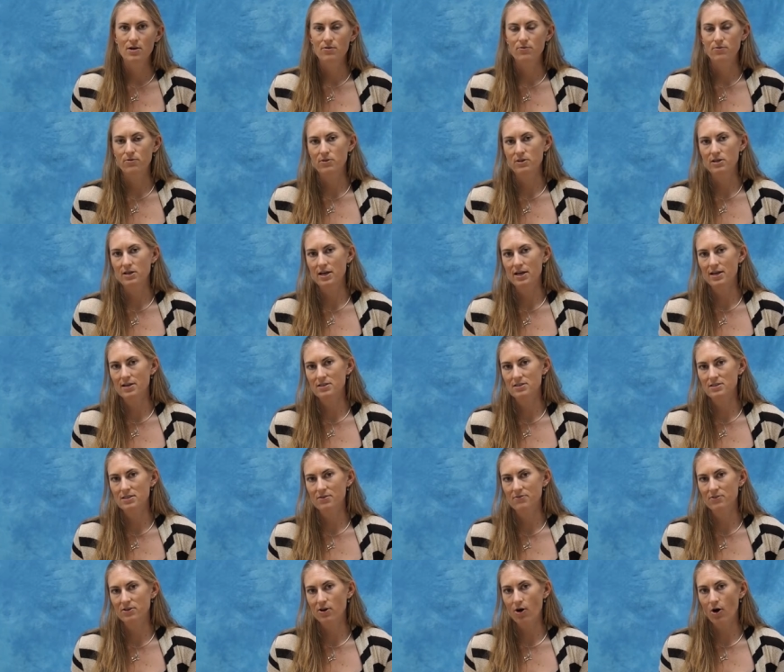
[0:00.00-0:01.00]
For the
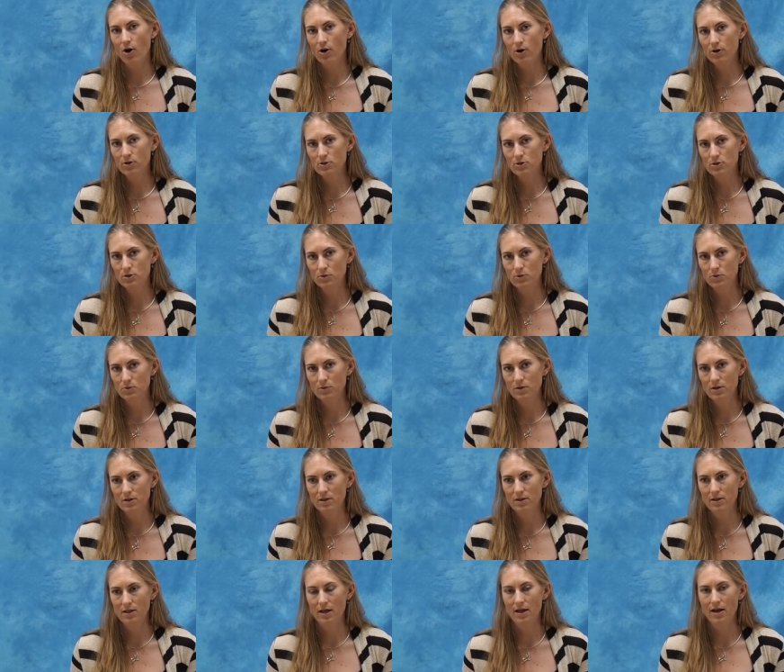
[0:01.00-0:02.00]
A7 R2,
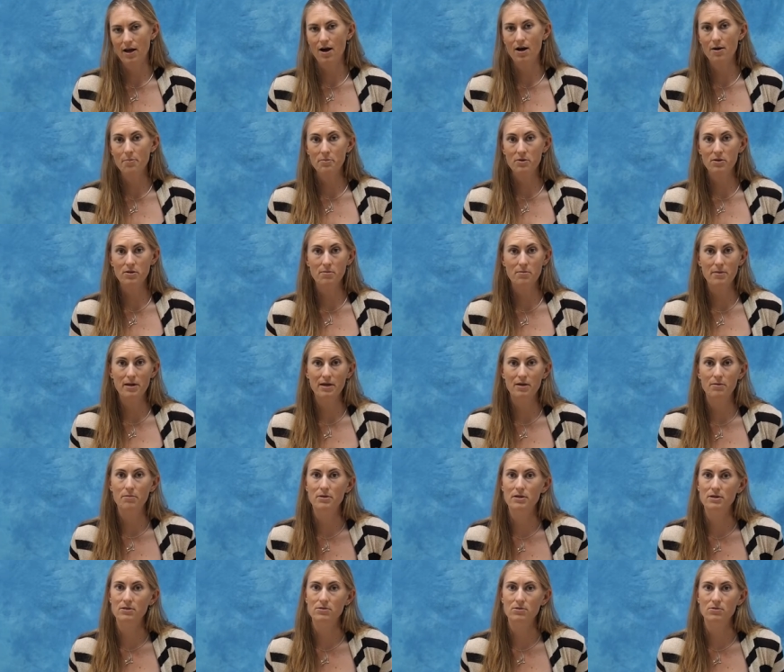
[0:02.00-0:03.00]
they upped the
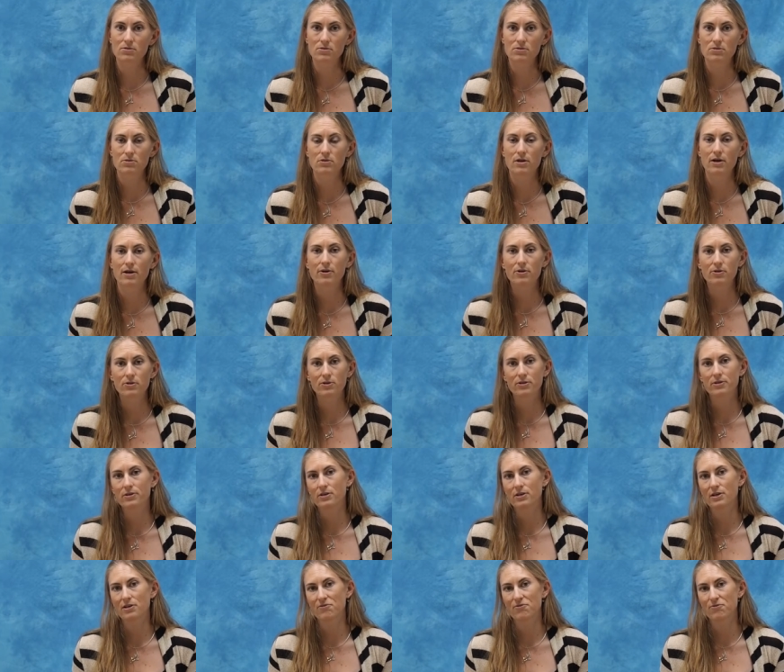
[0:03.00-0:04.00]
megapixels. So now you're
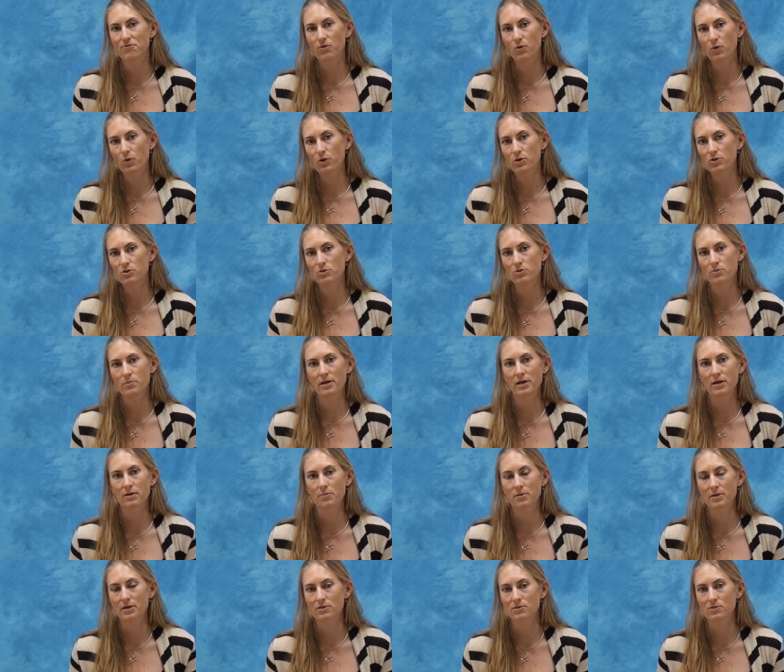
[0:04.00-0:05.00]
looking at 42
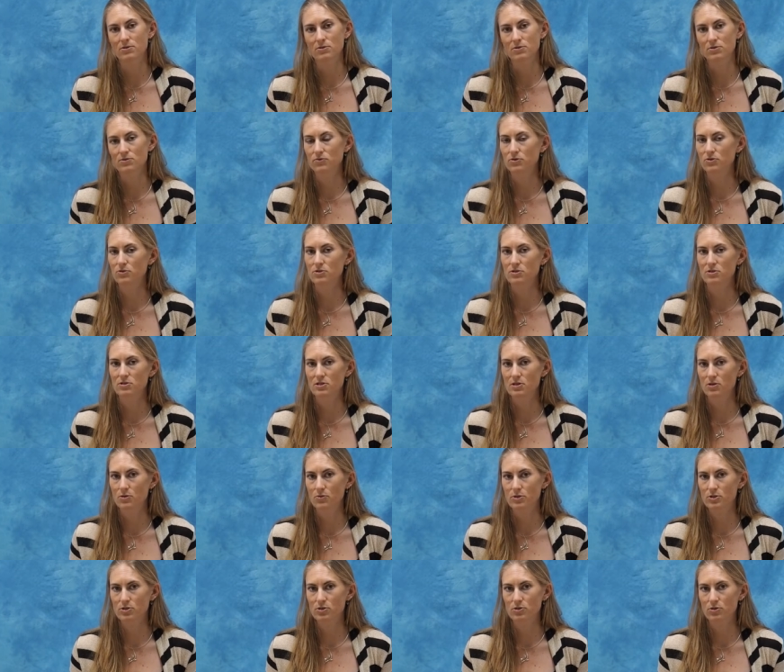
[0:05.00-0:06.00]
megapixels versus the
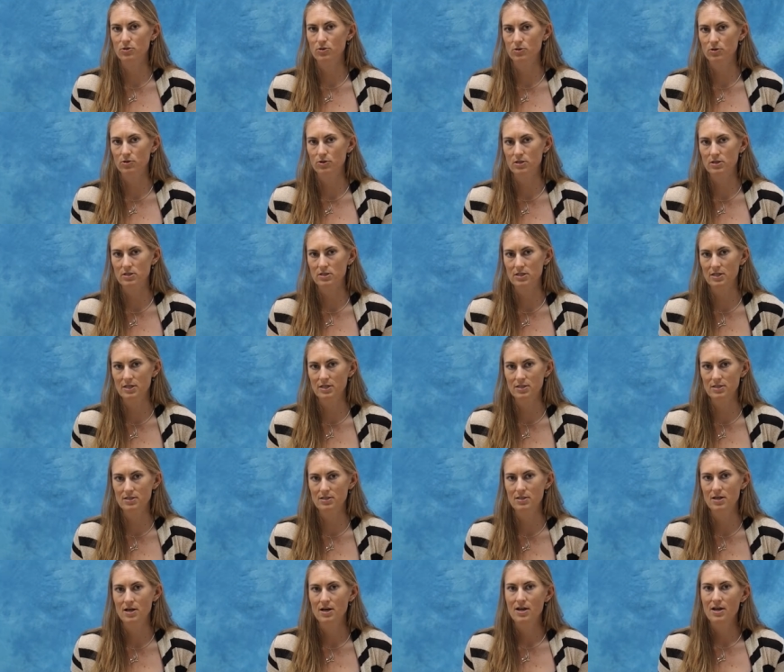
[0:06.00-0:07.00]
original 36.
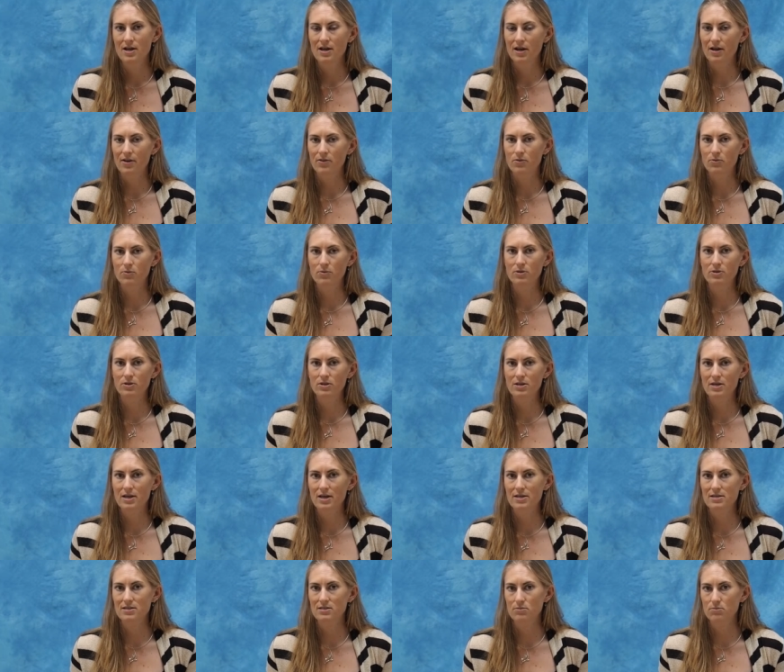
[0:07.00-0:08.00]
And the really
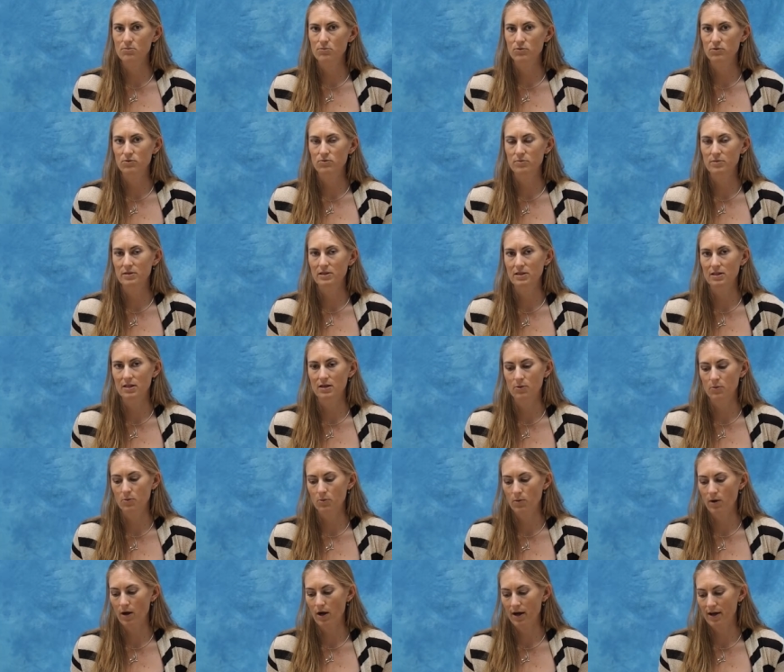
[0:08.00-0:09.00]
nice improvement that
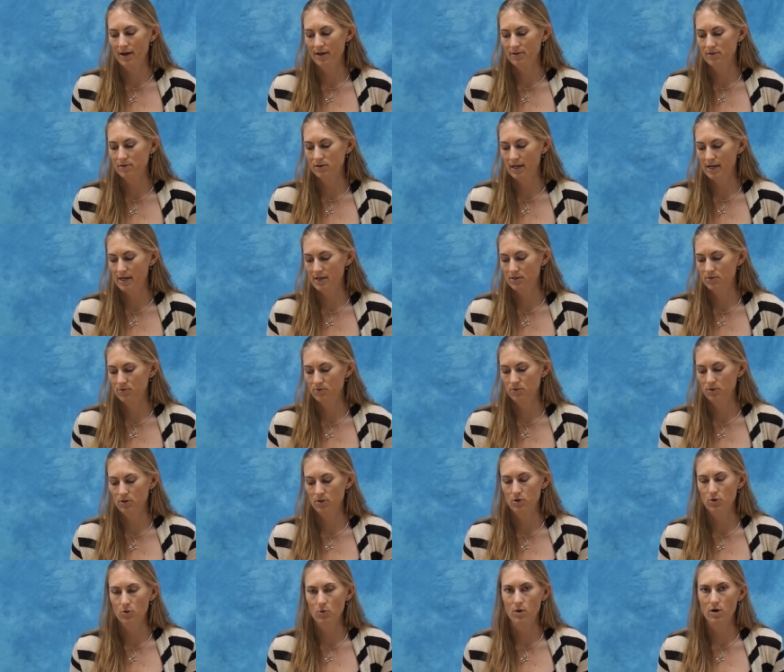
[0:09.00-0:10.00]
I liked for
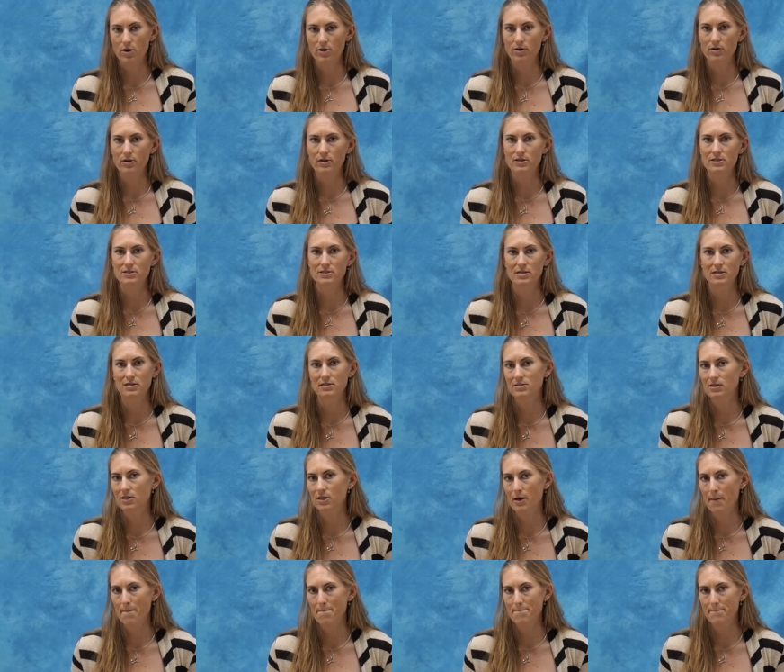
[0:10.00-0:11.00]
underwater is that it's
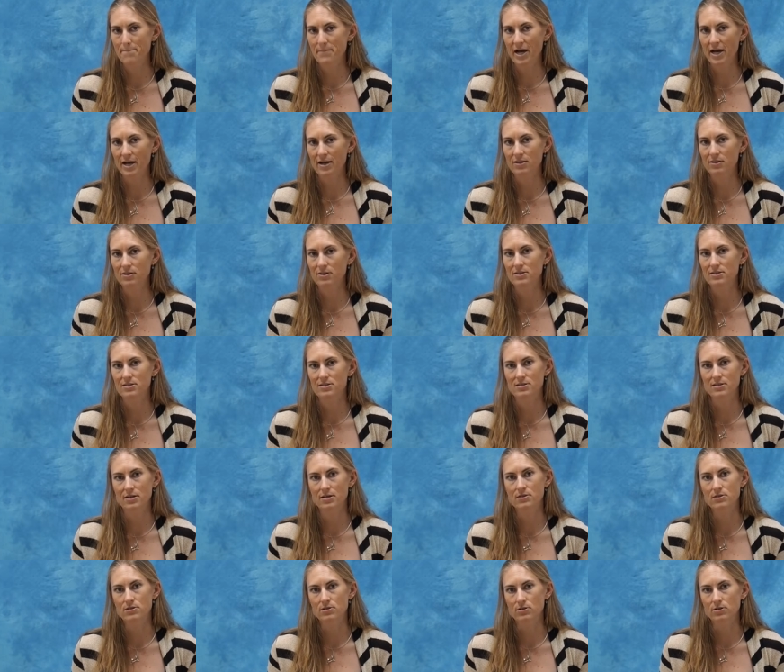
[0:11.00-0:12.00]
got a backlit
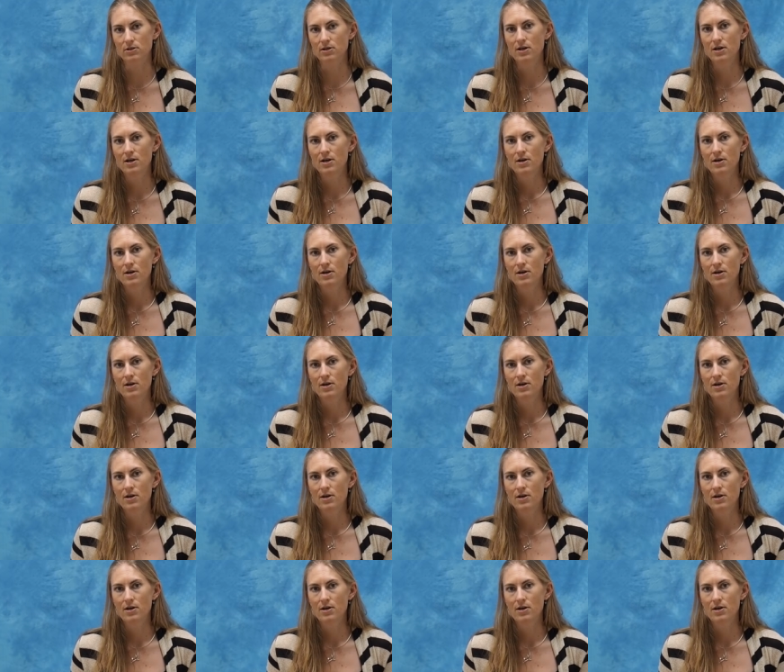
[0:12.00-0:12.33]
sensor.